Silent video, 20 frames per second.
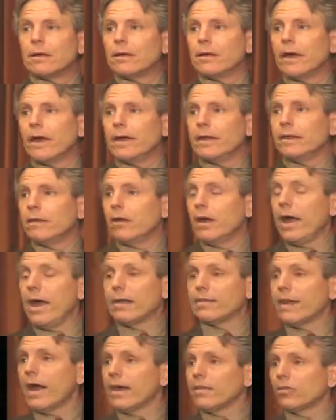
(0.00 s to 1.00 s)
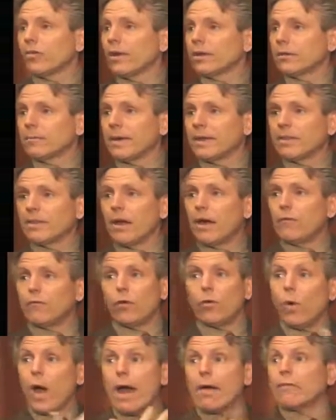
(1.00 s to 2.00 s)
And as I thought to
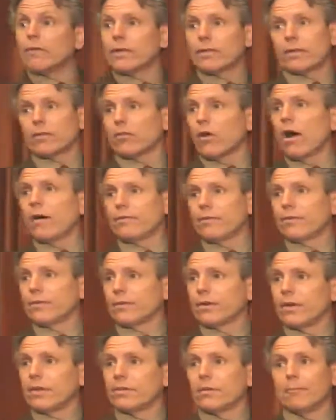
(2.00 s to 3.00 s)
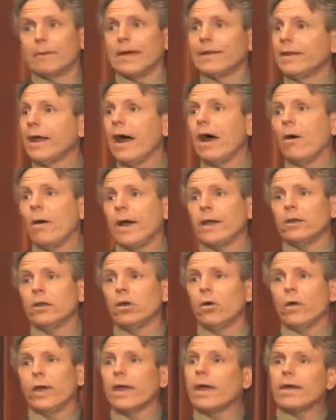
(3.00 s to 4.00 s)
myself, whoever this author is, and by now I
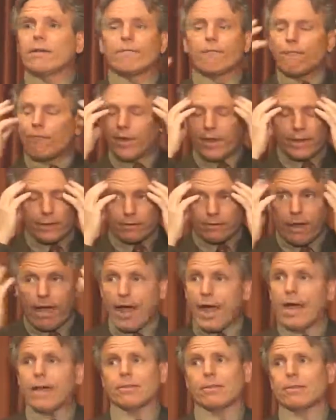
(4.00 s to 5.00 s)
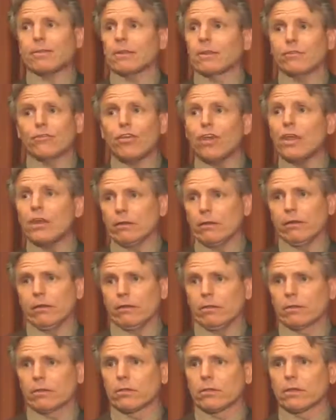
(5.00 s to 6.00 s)
knew he had fantastic
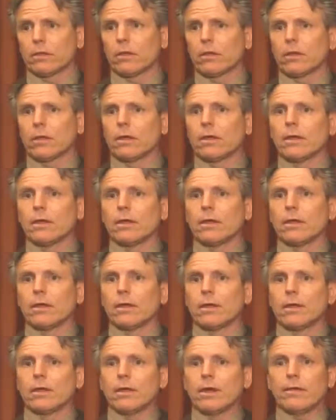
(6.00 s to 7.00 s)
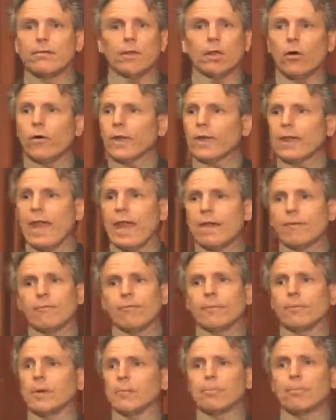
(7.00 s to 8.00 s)
genius, even though he came
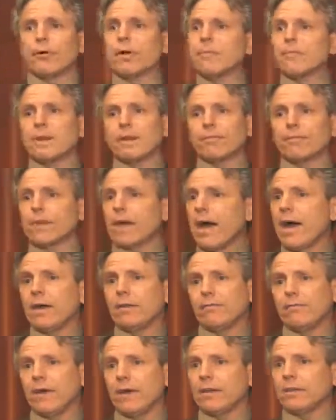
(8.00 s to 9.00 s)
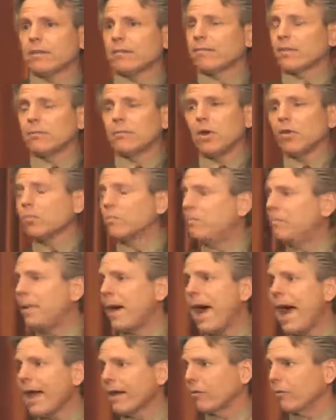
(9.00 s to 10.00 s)
from the primitive confines of the most
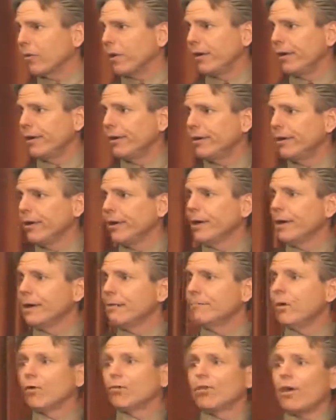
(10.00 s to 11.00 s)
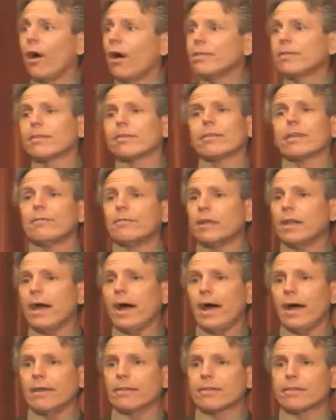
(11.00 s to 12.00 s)
backward, most
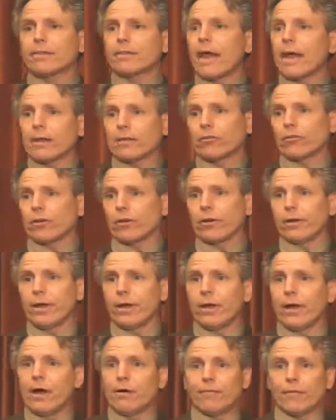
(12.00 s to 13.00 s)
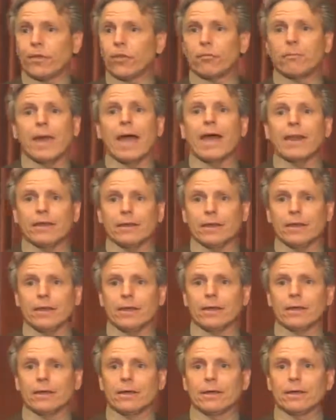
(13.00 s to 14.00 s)
uncivilized sector of
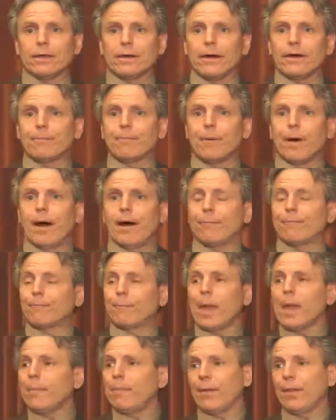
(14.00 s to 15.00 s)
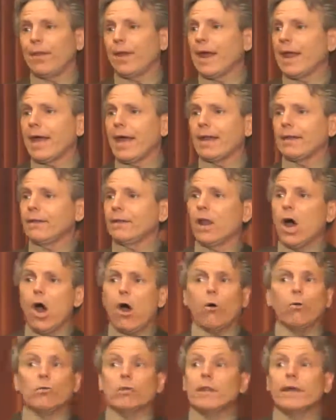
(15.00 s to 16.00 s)
humanity, of people that had
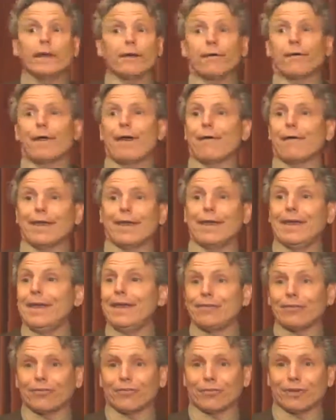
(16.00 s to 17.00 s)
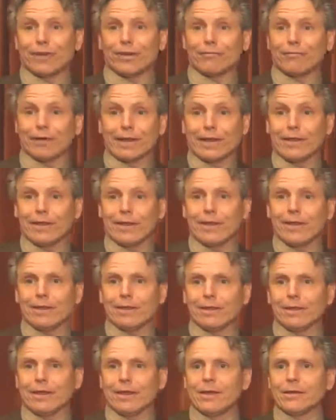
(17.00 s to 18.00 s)
no literary history,
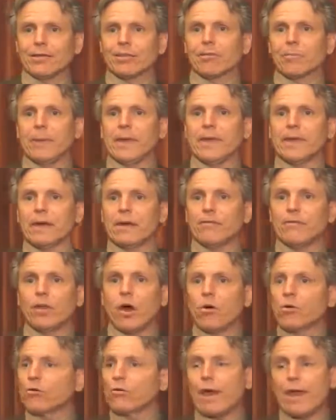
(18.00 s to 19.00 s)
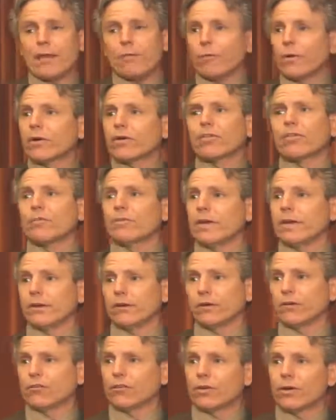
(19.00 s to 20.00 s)
really, to speak of, no great works of
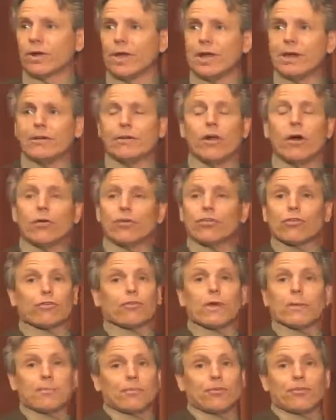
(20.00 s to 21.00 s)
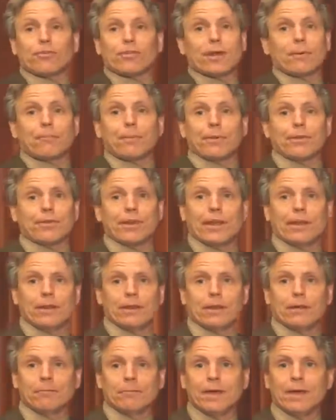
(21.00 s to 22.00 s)
literature, no scriptures that
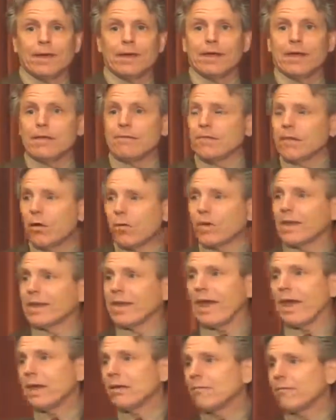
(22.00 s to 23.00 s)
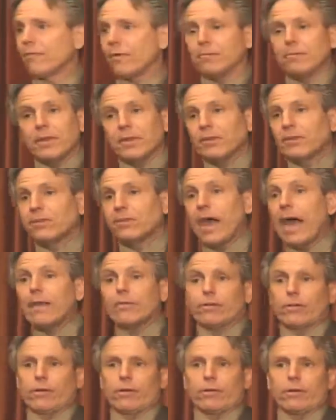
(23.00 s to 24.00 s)
preceded him, even though he came from the
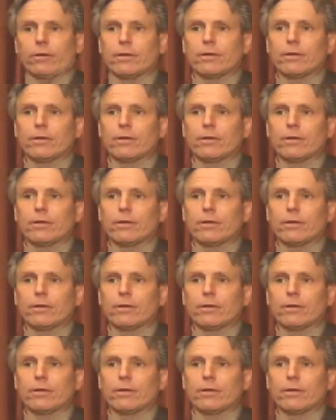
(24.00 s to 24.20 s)
desert